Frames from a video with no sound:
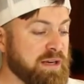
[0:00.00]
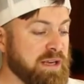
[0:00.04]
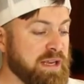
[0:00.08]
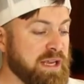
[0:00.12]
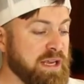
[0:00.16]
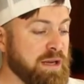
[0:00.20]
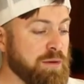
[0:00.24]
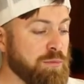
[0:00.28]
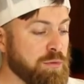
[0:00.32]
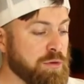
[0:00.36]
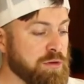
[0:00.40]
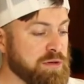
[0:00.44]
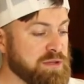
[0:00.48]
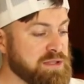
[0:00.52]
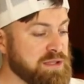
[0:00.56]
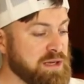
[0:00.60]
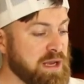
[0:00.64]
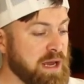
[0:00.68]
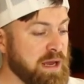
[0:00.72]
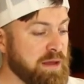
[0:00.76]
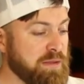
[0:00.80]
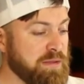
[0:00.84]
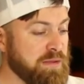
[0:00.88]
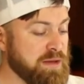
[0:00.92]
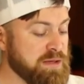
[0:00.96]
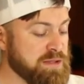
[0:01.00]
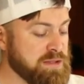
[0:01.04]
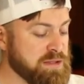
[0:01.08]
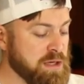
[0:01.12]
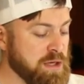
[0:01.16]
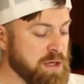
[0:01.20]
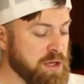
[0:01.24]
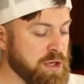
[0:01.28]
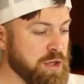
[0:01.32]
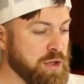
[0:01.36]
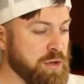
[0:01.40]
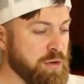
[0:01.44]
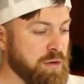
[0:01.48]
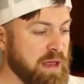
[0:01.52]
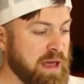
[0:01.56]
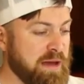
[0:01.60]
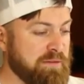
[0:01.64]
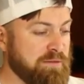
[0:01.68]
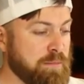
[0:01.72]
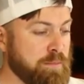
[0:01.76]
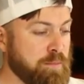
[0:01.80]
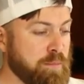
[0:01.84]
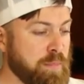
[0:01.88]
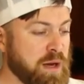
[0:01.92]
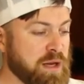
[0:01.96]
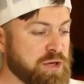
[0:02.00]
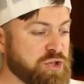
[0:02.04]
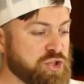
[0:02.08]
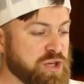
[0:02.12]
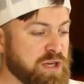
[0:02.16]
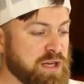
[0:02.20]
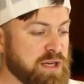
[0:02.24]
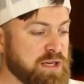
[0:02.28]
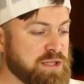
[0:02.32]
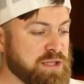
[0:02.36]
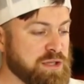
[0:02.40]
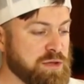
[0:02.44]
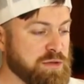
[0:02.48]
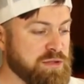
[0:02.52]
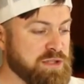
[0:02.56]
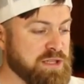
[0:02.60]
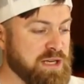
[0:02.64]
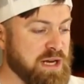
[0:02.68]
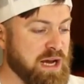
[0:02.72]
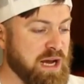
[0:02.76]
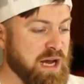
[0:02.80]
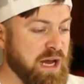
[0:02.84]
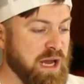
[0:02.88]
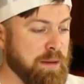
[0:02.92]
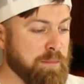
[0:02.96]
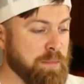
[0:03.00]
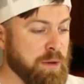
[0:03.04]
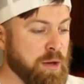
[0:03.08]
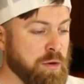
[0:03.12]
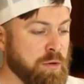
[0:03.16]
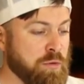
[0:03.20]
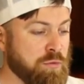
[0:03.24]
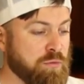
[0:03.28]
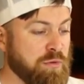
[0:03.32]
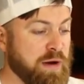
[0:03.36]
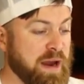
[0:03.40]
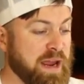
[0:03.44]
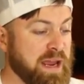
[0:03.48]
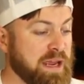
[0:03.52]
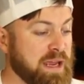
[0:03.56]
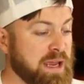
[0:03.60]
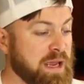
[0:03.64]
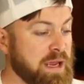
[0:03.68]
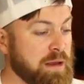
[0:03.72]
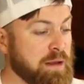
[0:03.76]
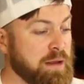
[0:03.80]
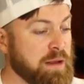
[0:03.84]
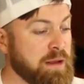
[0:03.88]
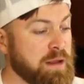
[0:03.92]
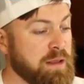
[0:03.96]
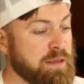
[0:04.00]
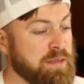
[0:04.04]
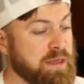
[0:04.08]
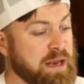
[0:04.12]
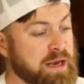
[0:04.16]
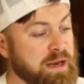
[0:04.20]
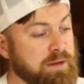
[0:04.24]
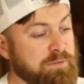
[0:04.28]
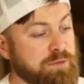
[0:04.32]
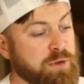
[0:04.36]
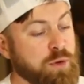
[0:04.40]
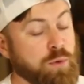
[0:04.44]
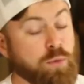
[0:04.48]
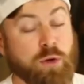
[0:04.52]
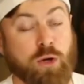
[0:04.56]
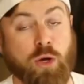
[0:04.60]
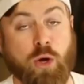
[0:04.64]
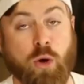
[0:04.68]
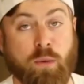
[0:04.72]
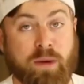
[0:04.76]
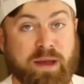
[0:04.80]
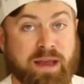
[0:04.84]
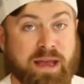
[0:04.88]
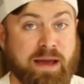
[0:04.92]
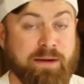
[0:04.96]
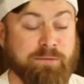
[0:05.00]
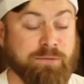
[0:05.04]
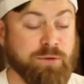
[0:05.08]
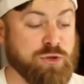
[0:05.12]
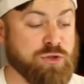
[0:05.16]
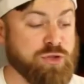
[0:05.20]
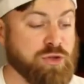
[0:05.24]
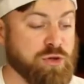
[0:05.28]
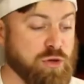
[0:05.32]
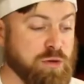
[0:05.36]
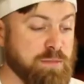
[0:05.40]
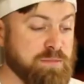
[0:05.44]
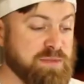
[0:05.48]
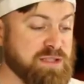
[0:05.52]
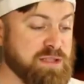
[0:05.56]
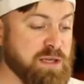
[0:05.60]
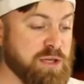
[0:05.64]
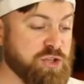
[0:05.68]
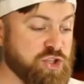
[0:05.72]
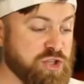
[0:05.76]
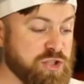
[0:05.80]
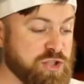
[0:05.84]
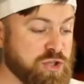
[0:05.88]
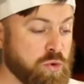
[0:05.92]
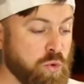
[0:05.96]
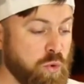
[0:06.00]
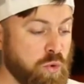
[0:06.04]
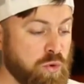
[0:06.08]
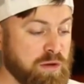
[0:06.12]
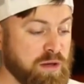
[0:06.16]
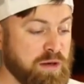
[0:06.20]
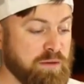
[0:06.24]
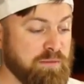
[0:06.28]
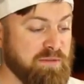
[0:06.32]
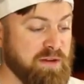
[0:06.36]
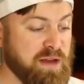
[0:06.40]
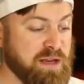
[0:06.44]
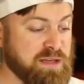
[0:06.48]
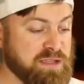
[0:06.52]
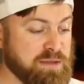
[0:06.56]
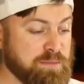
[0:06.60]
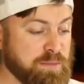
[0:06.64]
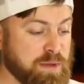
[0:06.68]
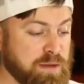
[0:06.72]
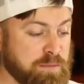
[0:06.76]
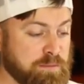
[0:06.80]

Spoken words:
keywords like this, you'll have a much easier time ranking than if you were going after terms such as gold investment.